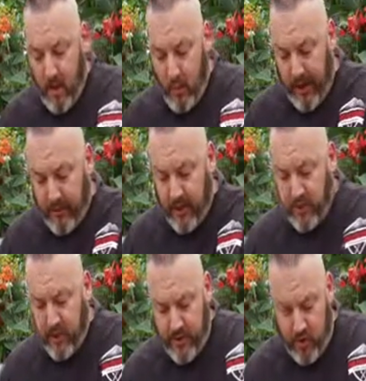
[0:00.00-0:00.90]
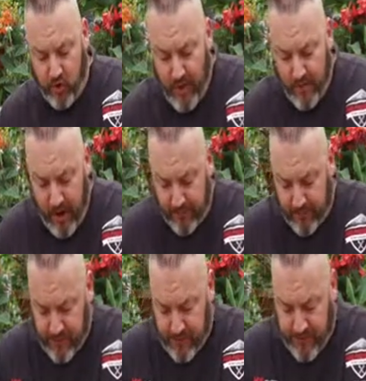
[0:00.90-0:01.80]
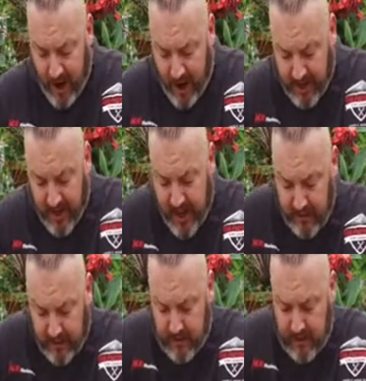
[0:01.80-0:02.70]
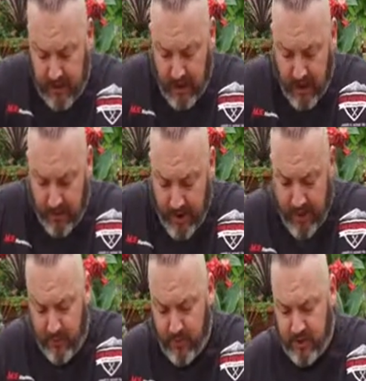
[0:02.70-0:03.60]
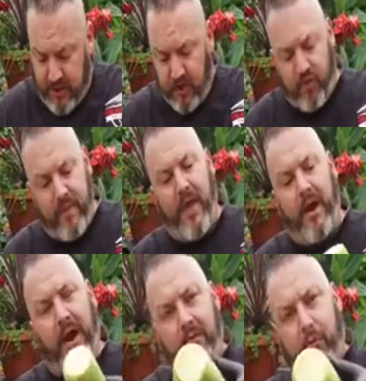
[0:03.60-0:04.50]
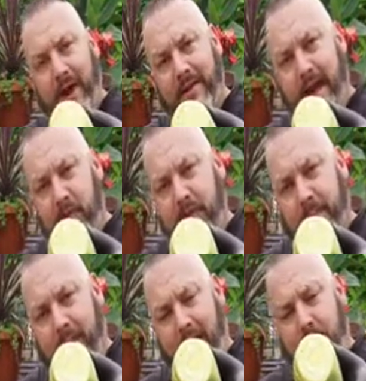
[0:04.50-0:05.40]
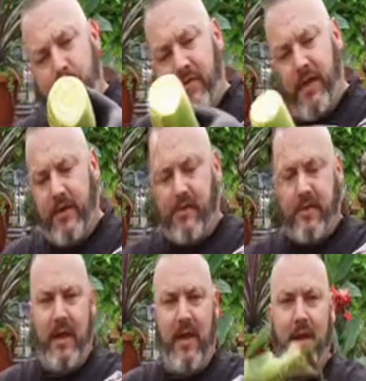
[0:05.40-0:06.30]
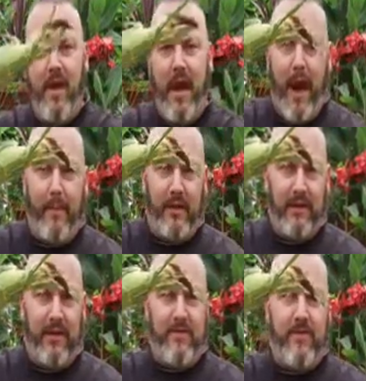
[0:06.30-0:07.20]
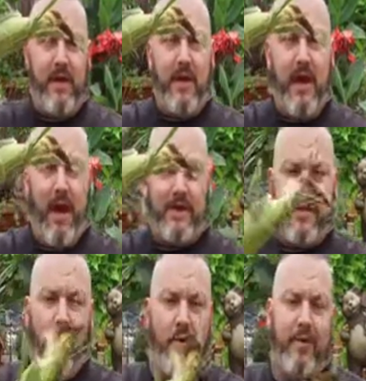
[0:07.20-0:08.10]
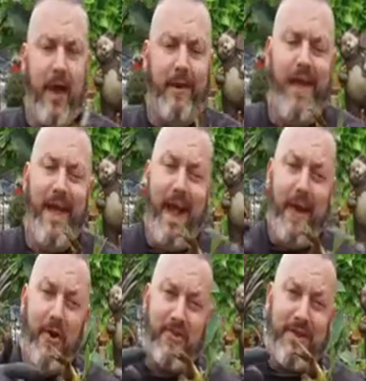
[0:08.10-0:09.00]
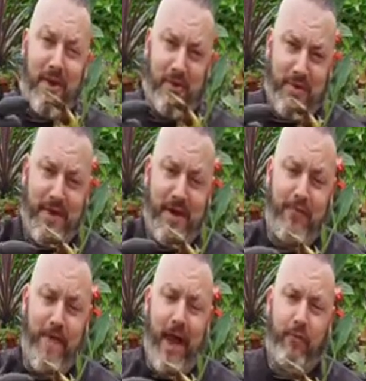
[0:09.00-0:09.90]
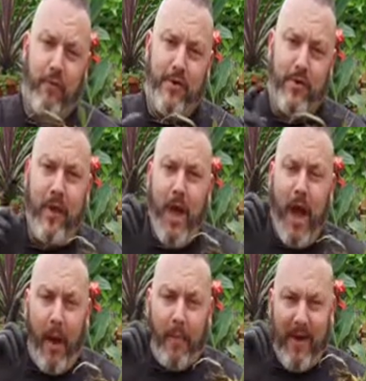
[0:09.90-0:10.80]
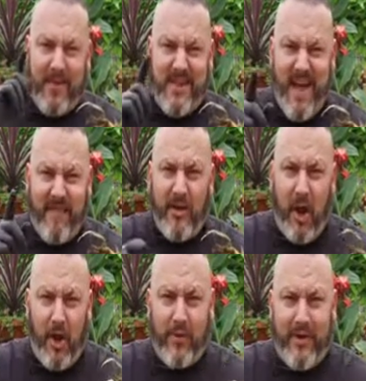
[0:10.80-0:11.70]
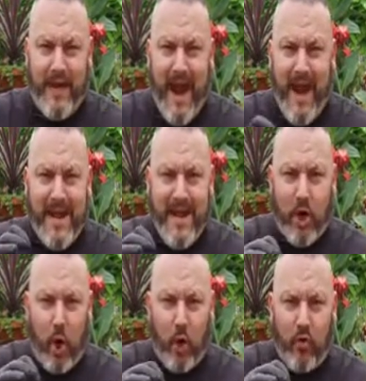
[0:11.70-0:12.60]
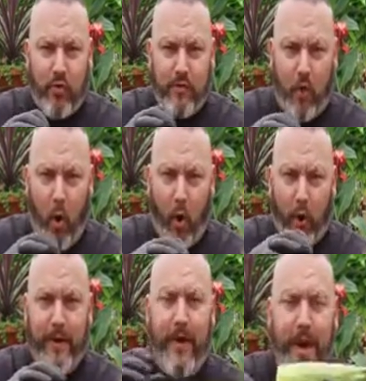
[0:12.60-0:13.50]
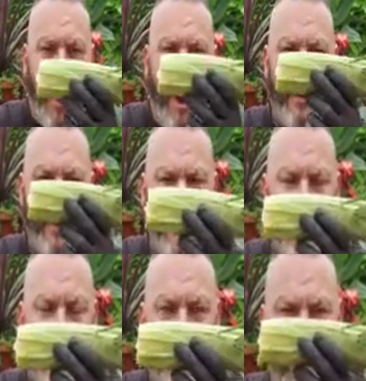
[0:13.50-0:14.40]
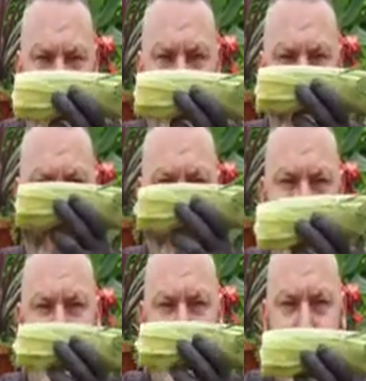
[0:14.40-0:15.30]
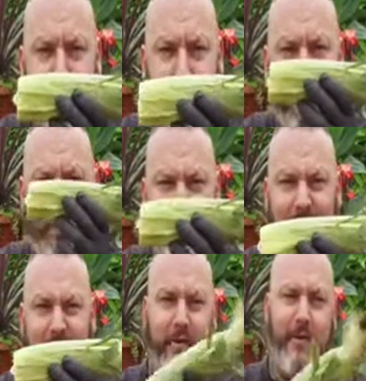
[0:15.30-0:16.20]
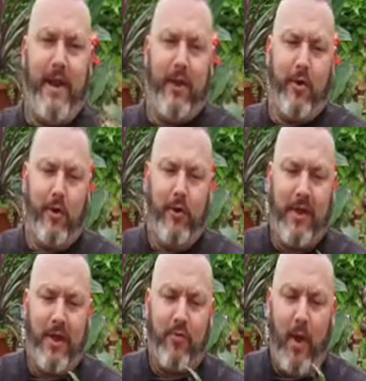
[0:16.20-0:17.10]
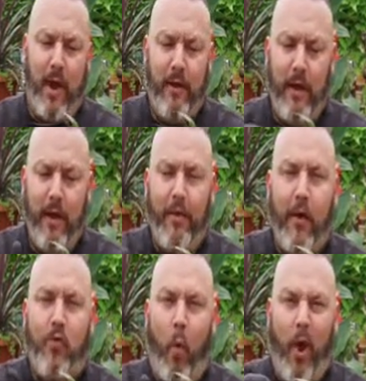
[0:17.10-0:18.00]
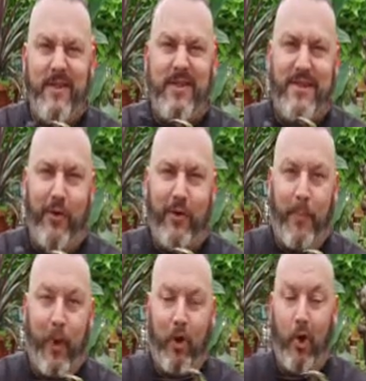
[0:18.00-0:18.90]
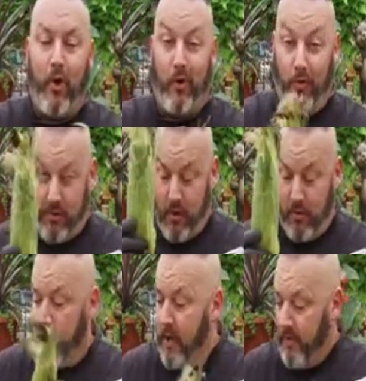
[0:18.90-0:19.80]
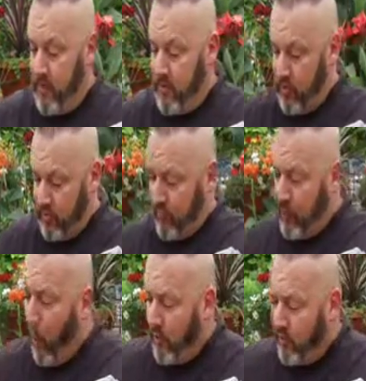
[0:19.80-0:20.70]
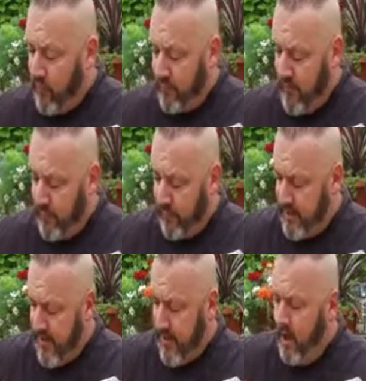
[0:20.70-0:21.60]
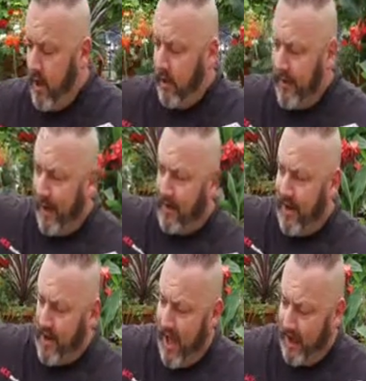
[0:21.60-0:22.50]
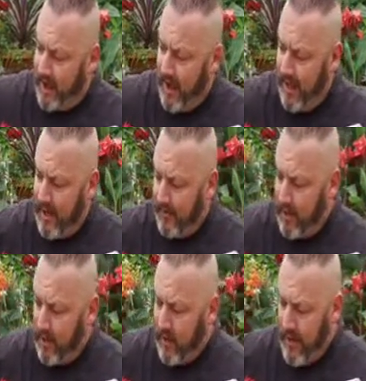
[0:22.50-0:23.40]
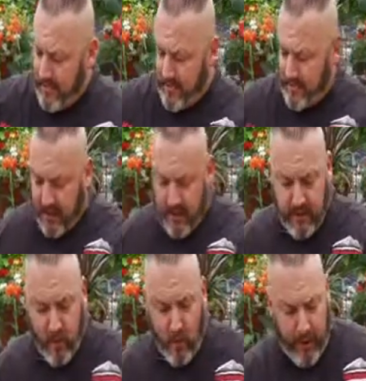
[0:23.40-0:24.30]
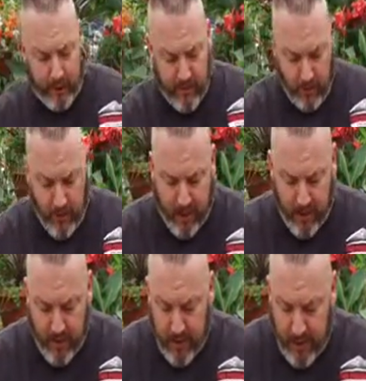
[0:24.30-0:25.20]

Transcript: What I'm going to do is trim off the stalk end. All right, I'm just going to trim that off right down to the bottom, just like you see. I'm going to leave the silks on, and here's an interesting fact for you. About 780 kernels of corn on an ear, right? On one ear of corn, 780 kernels. Guess what? There's one silk per kernel, so there's your corn trivia for the day. Now that I've got it cut, I'm going to go ahead and stick it in the water as well.